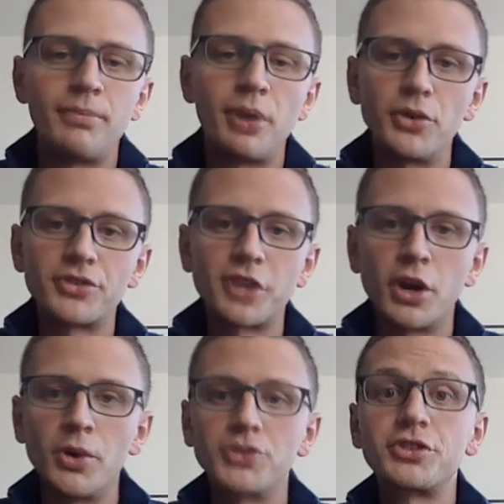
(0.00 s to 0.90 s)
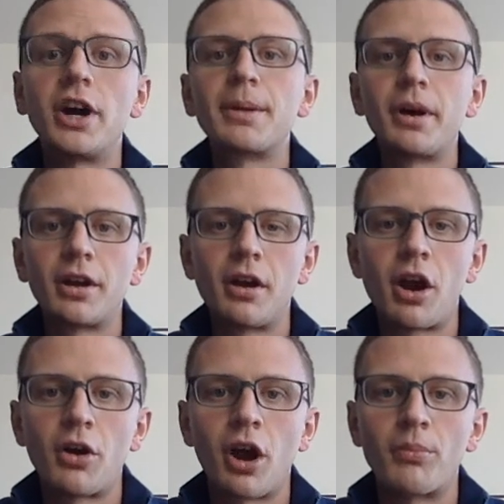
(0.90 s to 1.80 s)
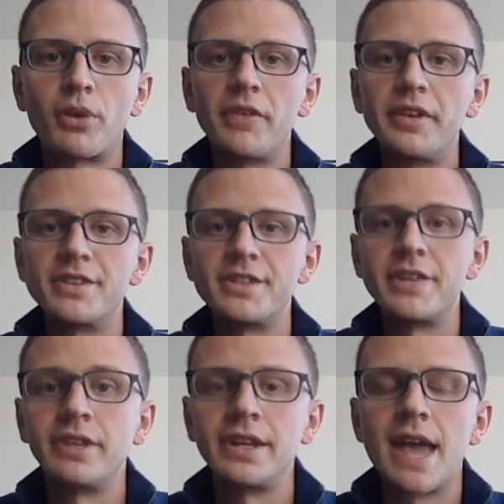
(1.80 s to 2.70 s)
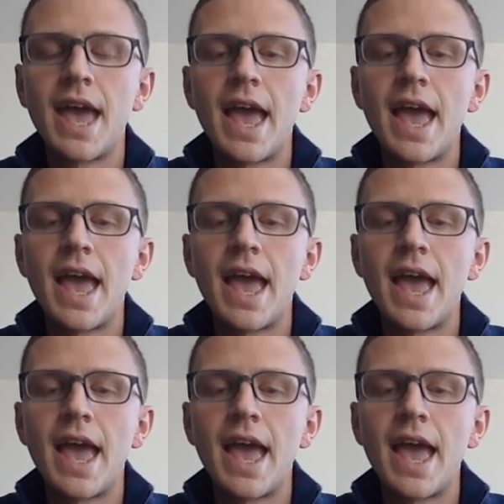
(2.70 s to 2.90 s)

post those, talk about our previous evening,